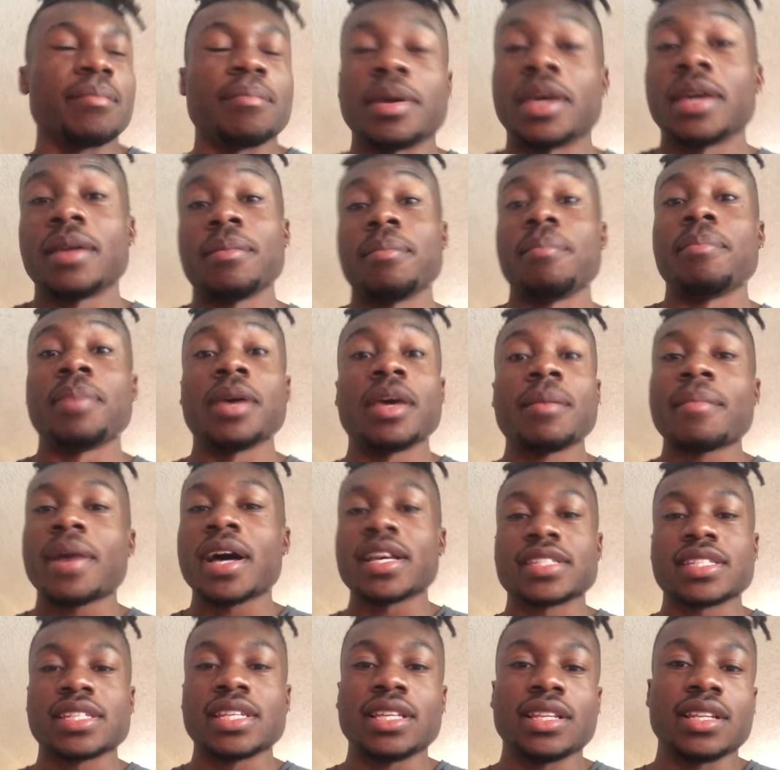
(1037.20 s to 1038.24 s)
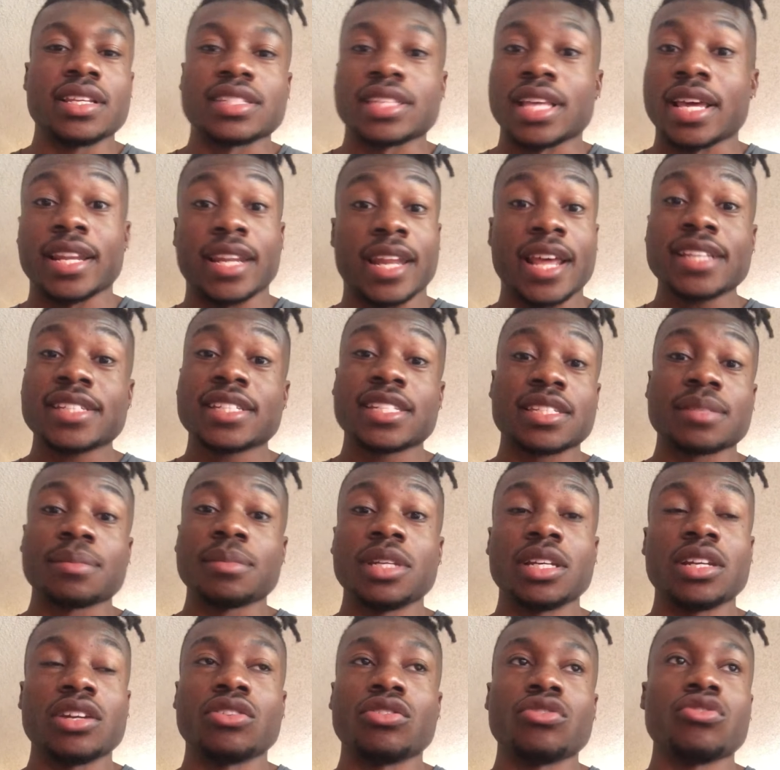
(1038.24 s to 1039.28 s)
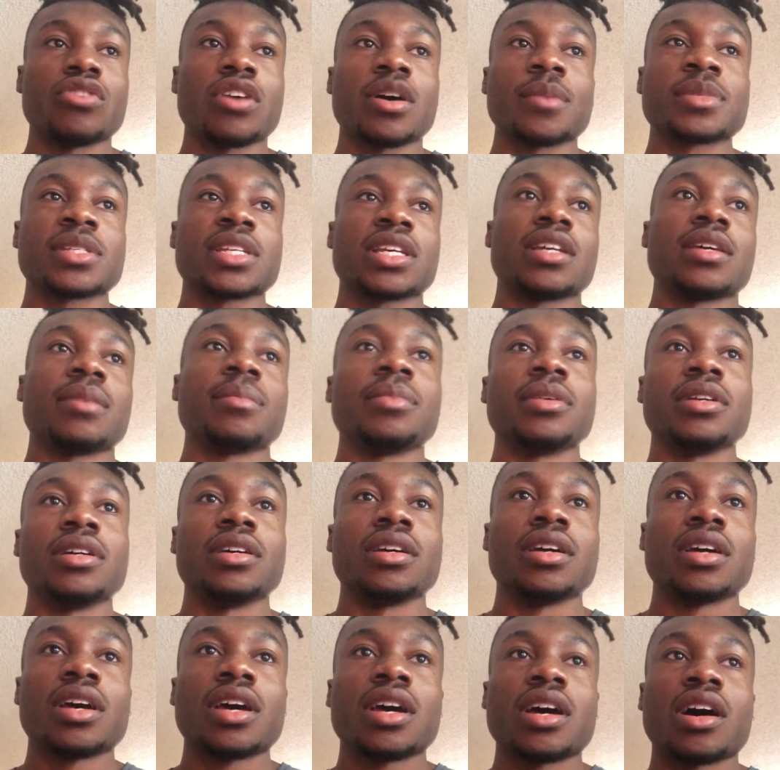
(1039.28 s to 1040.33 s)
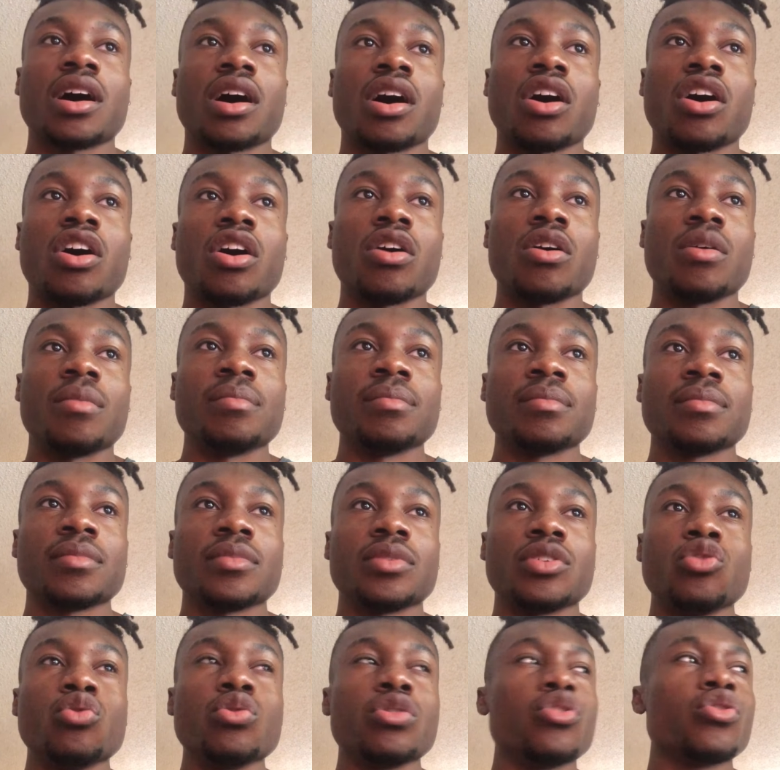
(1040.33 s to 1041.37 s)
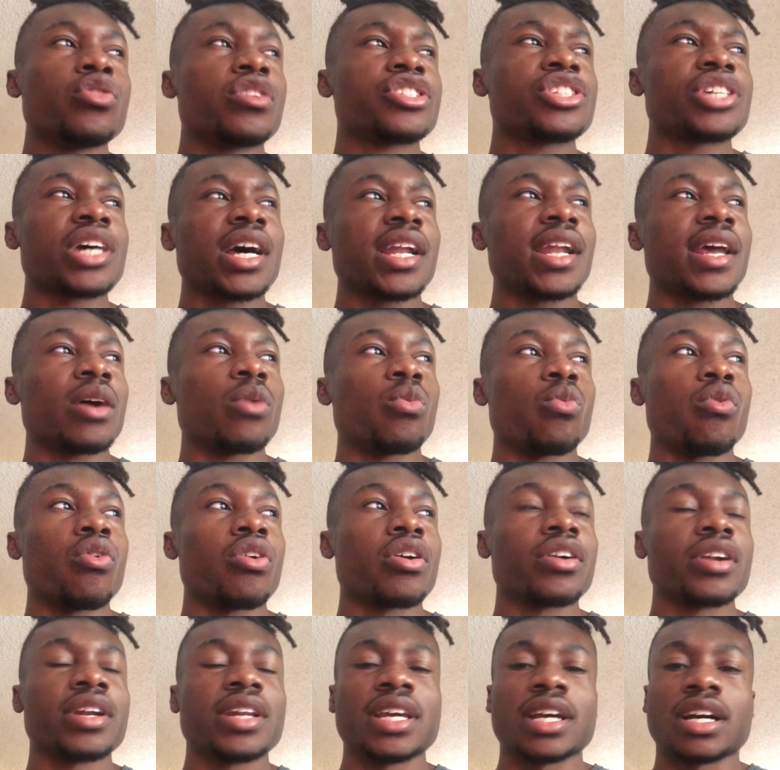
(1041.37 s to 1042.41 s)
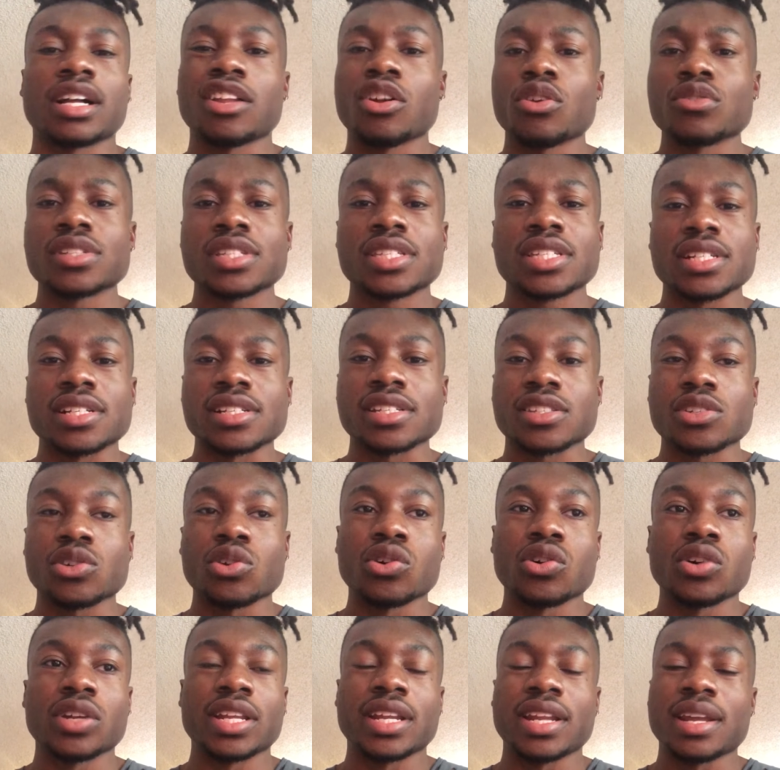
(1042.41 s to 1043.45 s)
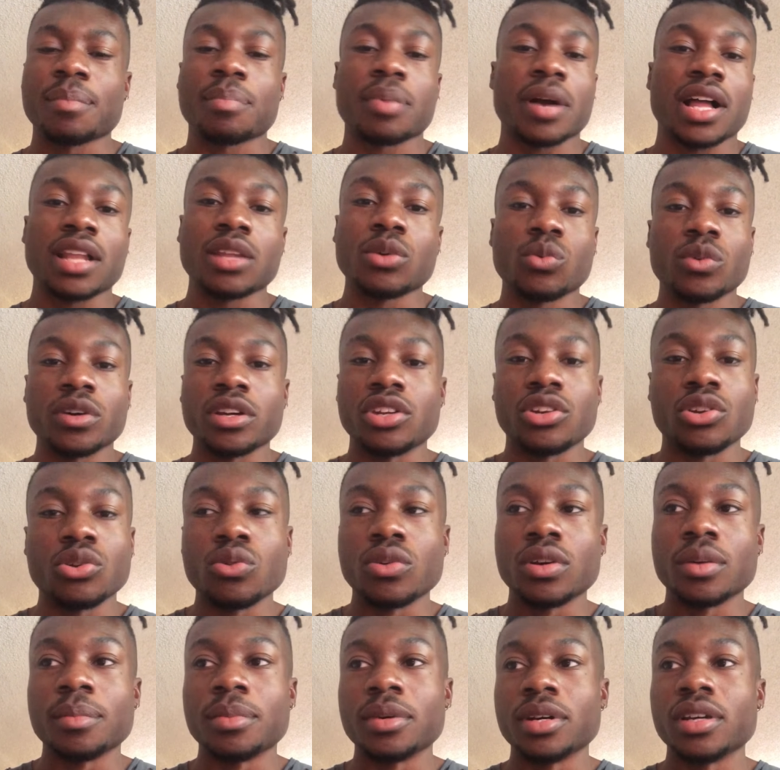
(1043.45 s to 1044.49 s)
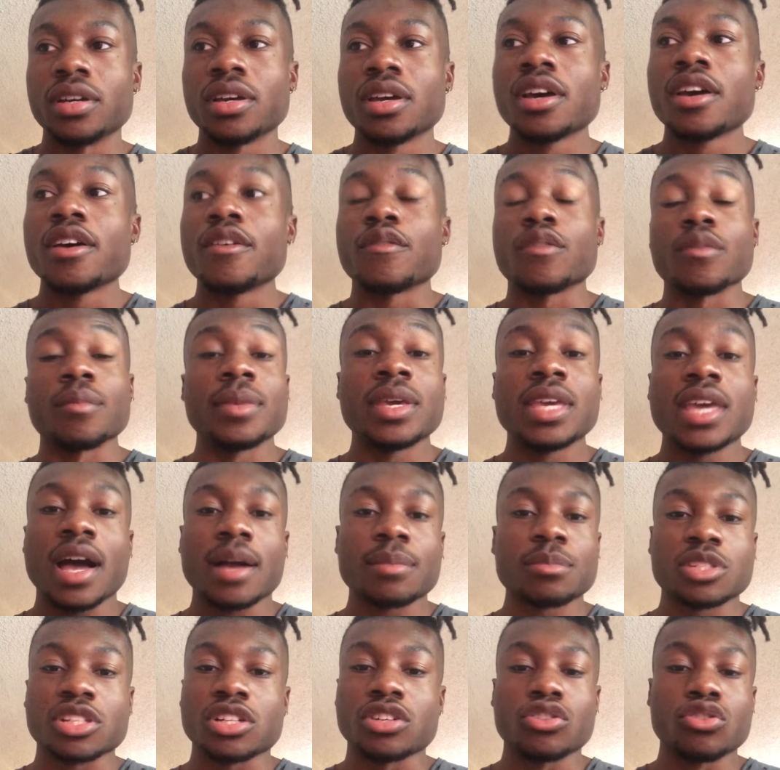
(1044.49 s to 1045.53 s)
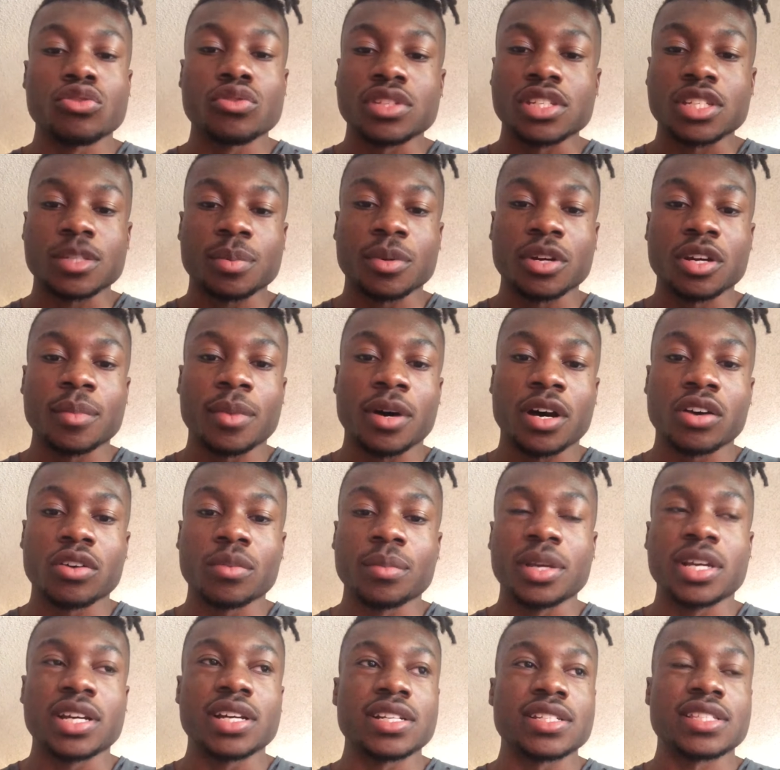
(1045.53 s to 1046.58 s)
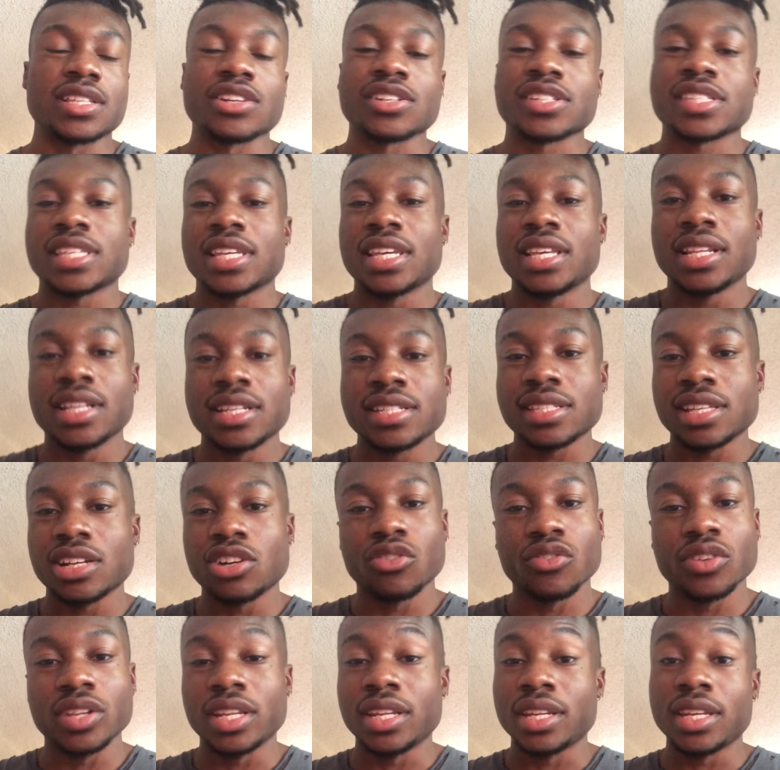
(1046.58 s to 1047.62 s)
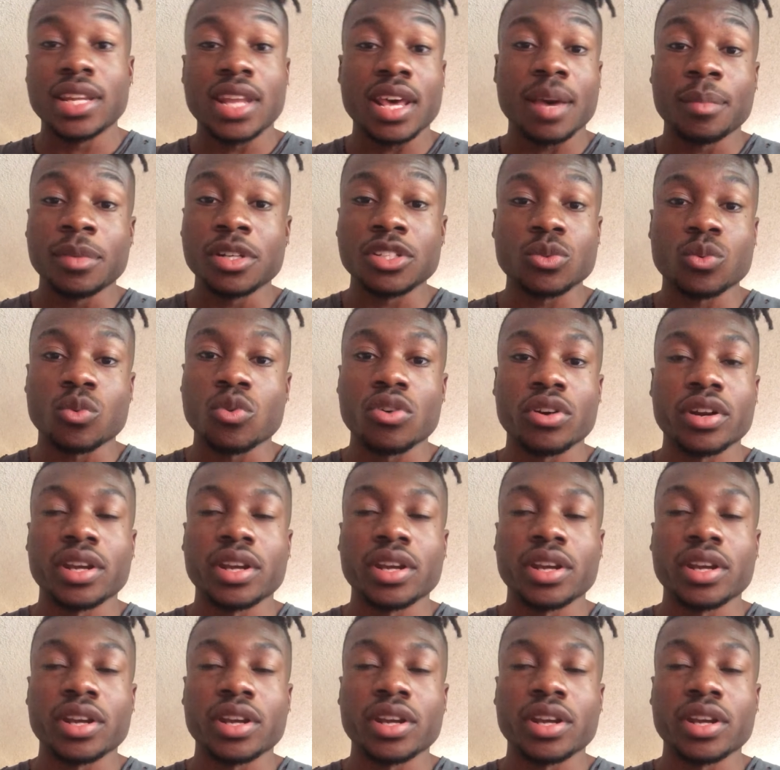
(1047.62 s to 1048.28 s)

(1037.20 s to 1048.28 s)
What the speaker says: bend my seedlings. That's just me though, you know what I'm saying? But you could try like watering it closer to the soil and it probably wouldn't do it. But for me, I'm just gonna use the spray bottle because they're seedlings, they don't really need that much water